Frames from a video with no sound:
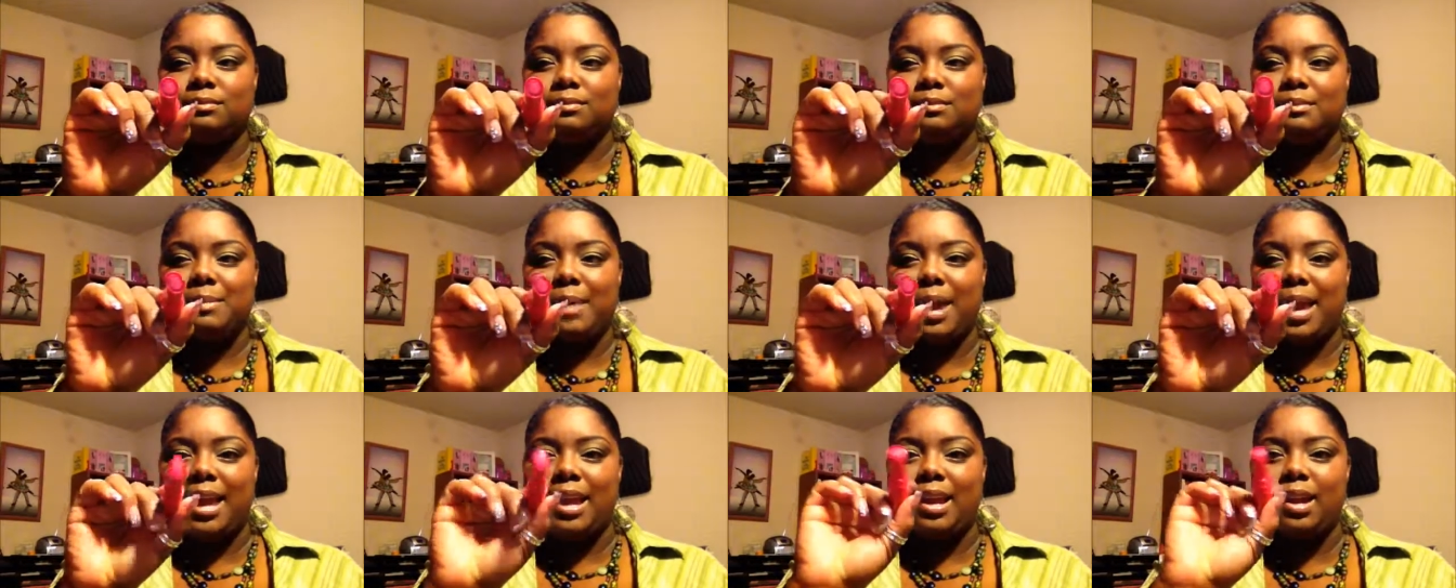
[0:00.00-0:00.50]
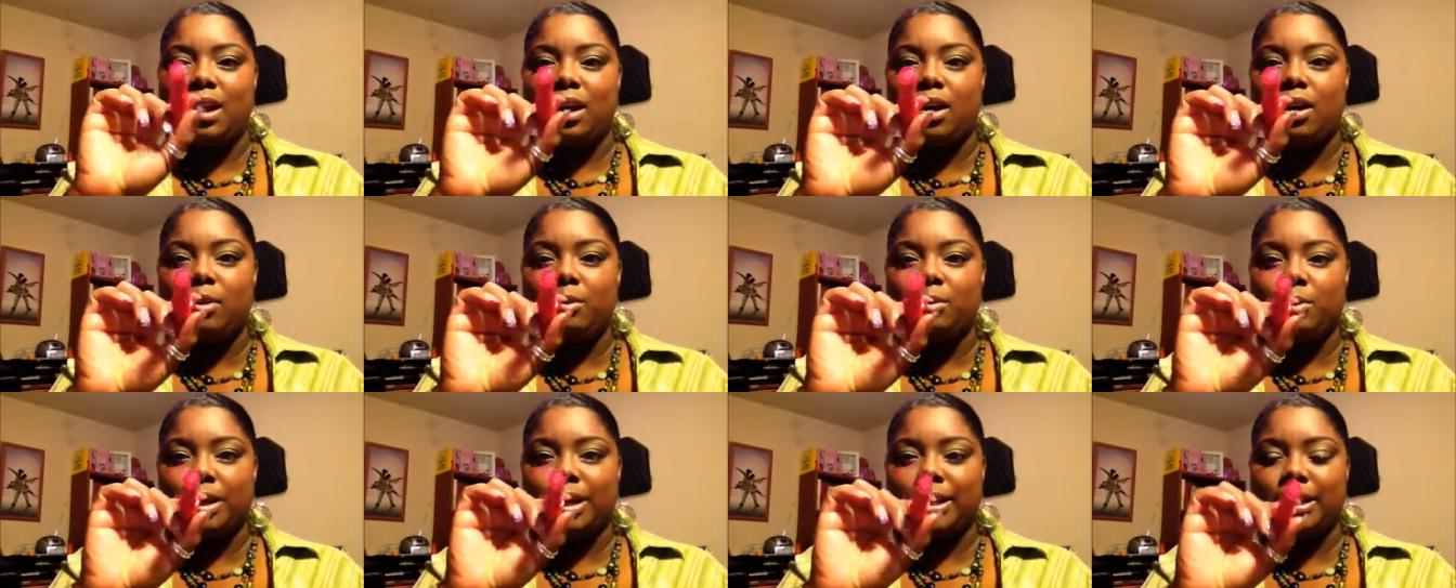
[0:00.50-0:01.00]
made
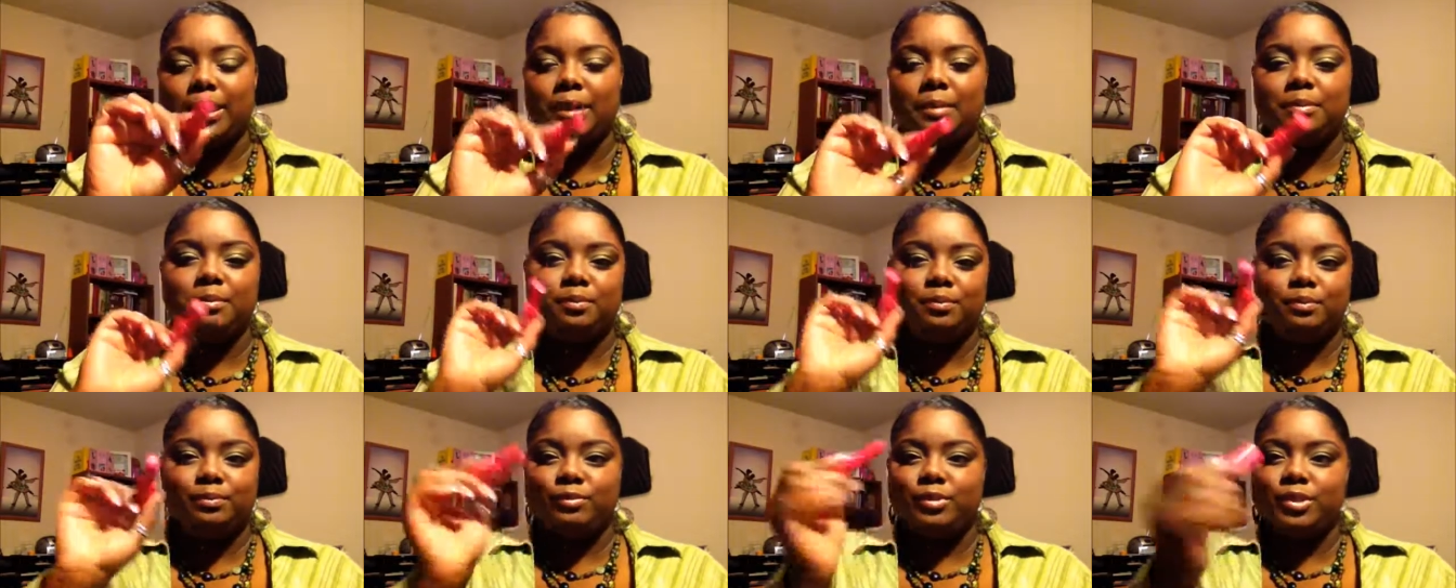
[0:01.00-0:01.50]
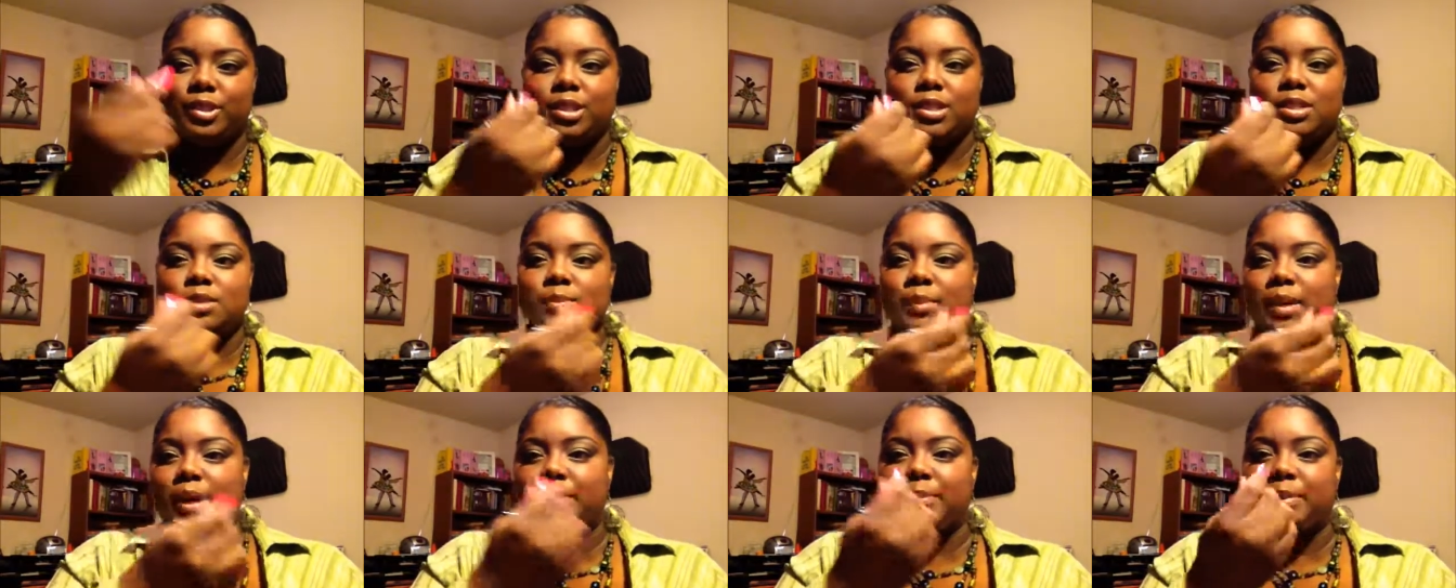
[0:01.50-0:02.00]
ombre lip
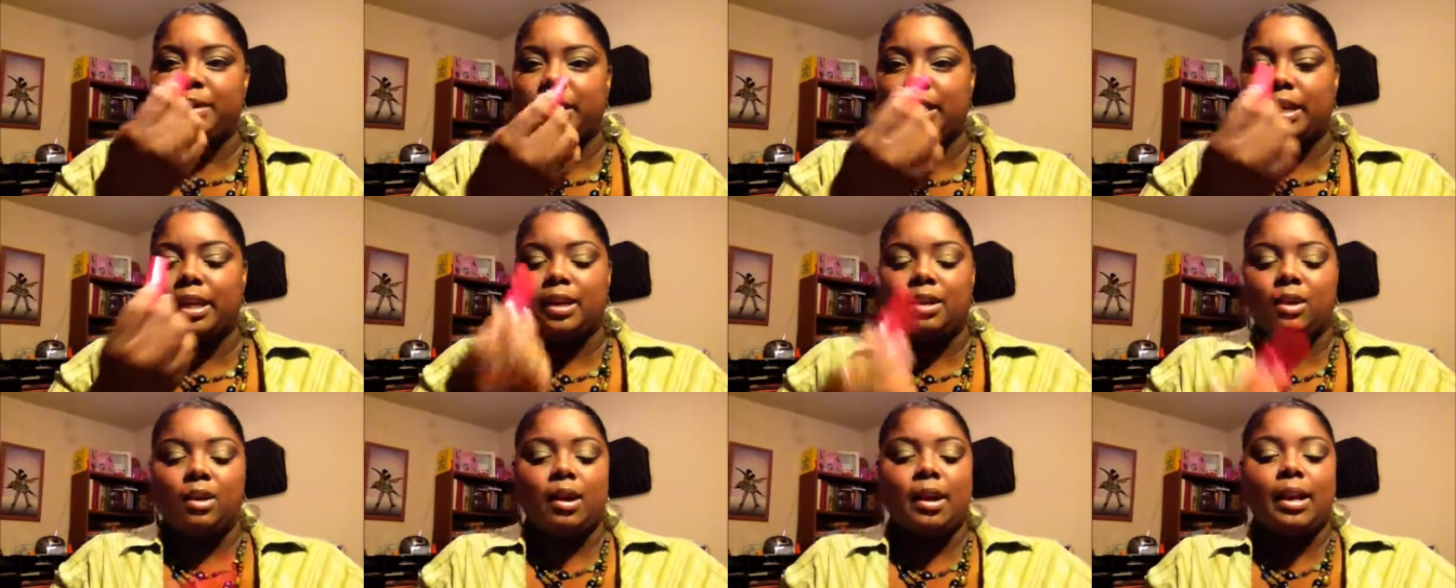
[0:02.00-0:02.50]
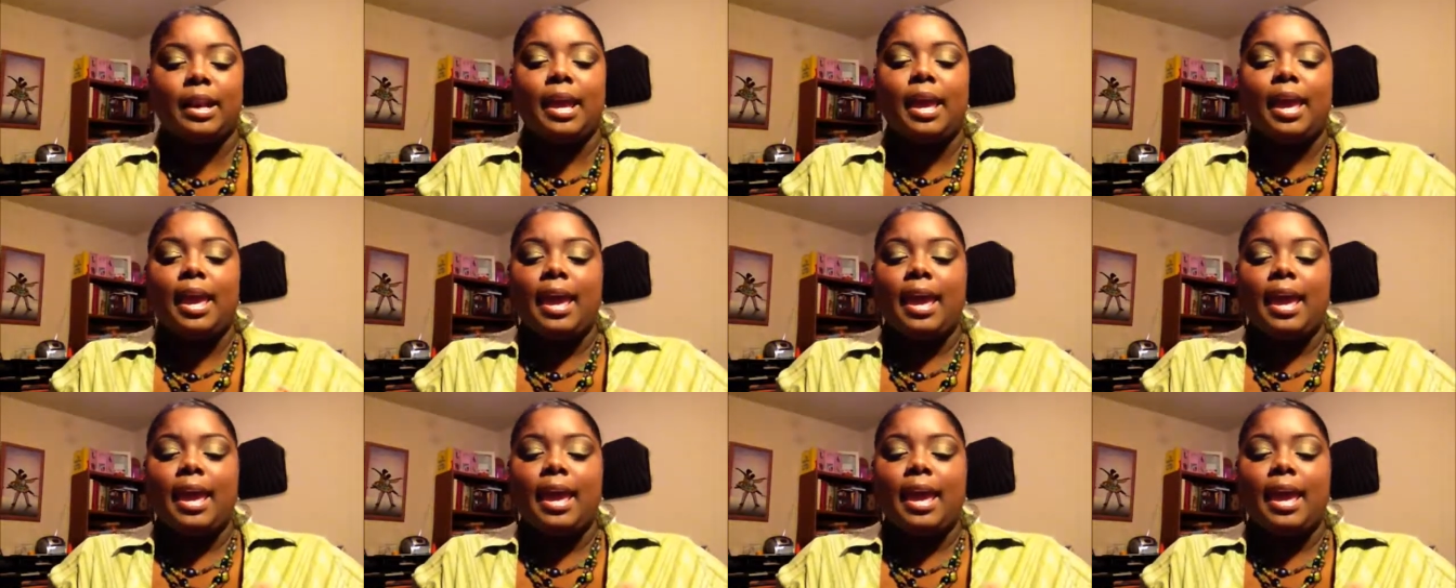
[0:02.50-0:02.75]
just by putting it on.